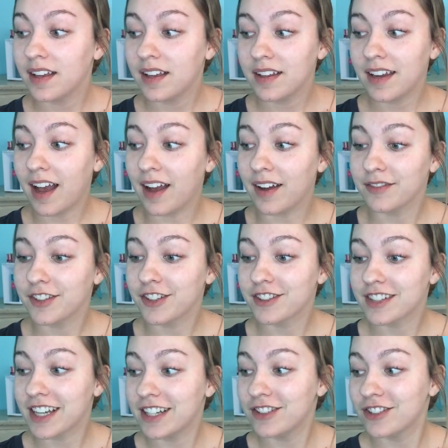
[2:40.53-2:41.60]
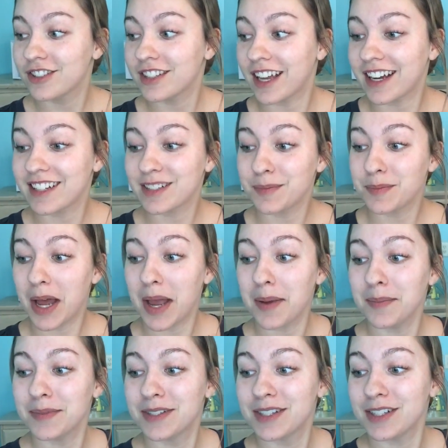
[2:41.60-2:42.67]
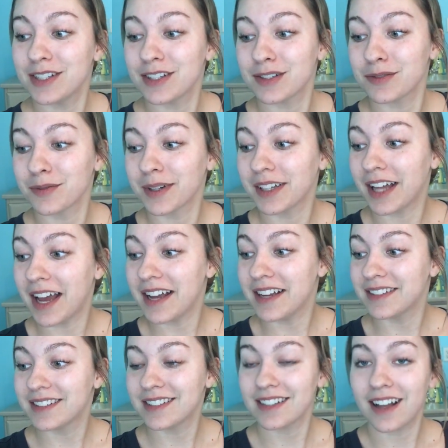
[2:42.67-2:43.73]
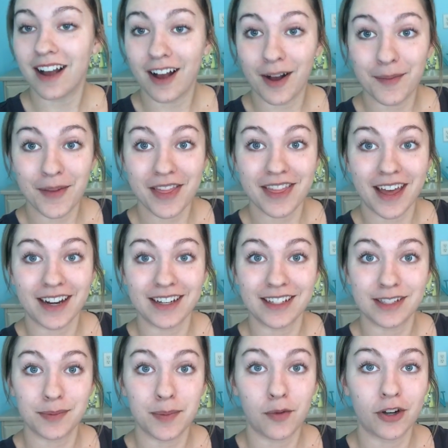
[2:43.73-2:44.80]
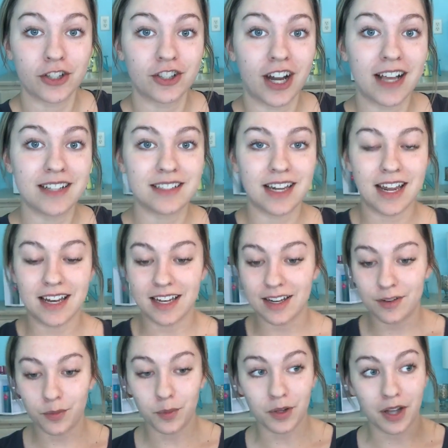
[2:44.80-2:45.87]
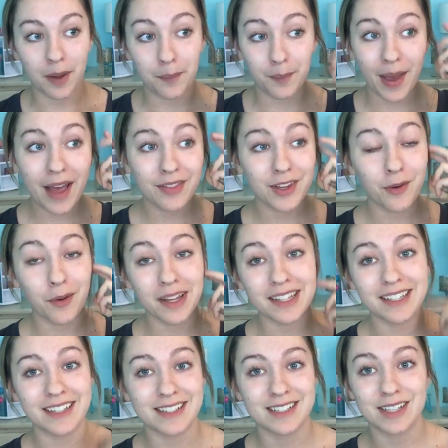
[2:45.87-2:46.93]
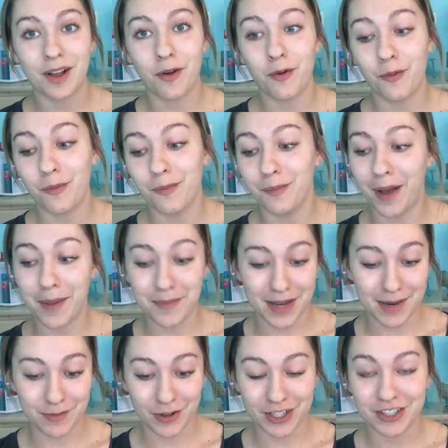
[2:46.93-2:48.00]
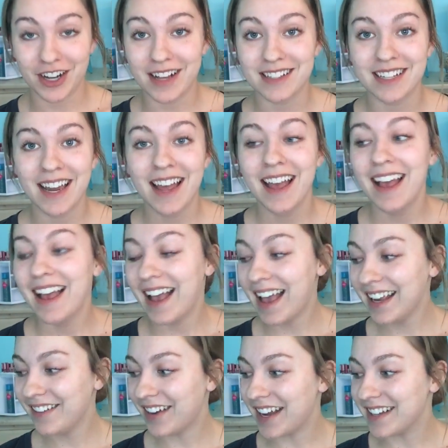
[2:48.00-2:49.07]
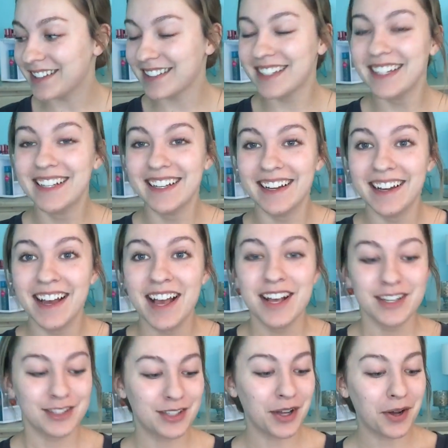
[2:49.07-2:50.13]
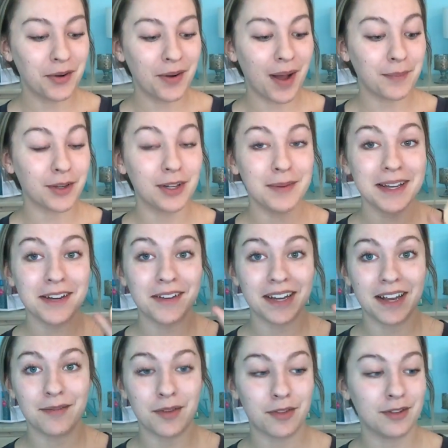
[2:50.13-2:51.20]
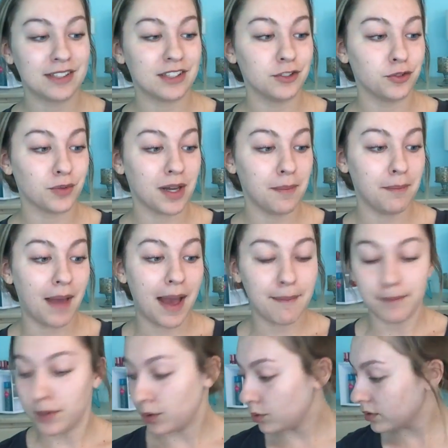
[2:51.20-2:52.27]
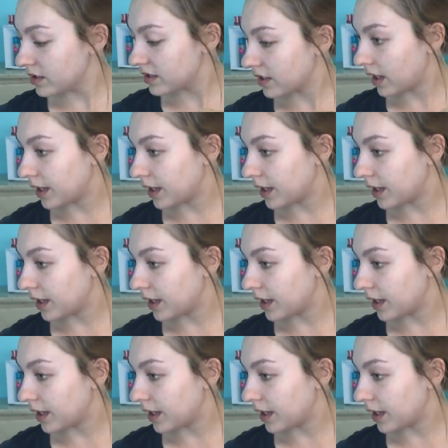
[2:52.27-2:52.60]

yeah, your skin just like sometimes doesn't realize that it needs to be moisturized, and it will combat the oiliness by being moisturized. Anyways, so I'm gonna be going in with this Dream Matte Mousse.